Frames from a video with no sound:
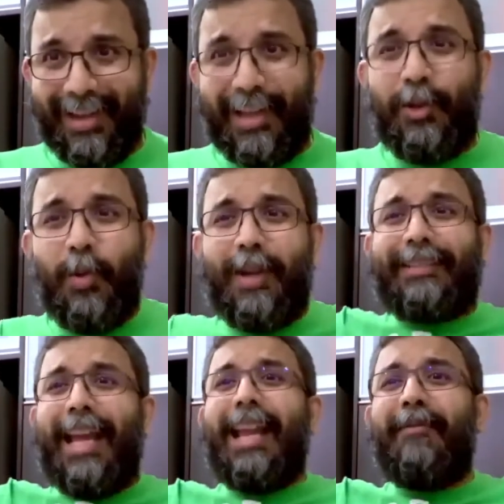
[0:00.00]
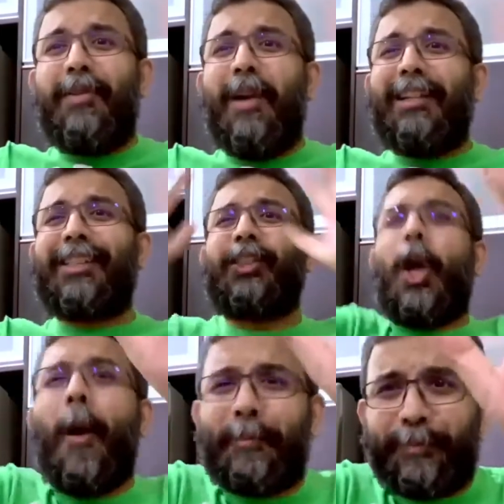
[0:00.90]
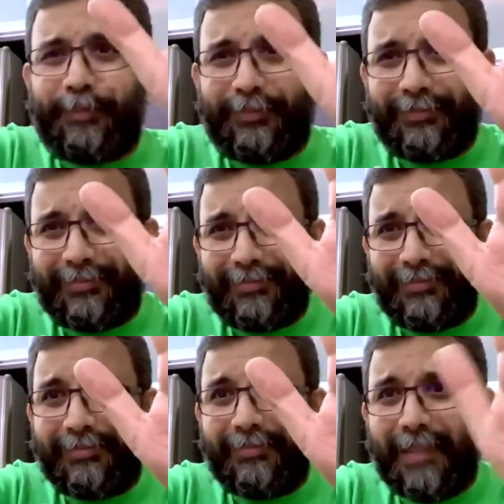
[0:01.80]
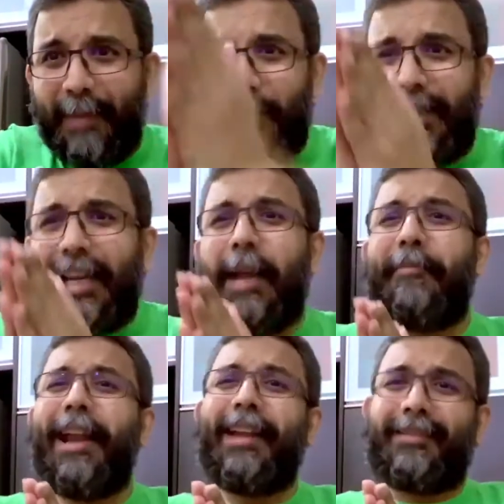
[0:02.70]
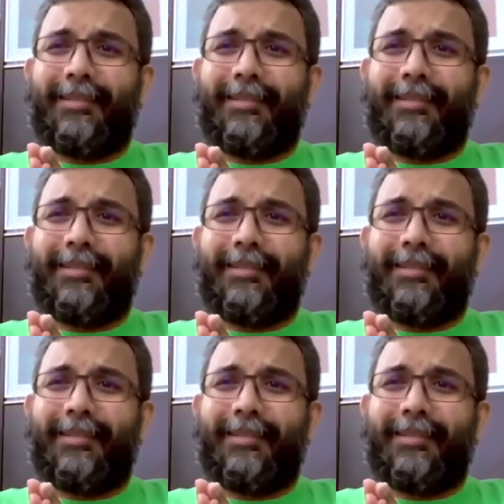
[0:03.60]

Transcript: And you will tell everyone, stop, I'm going to take a break.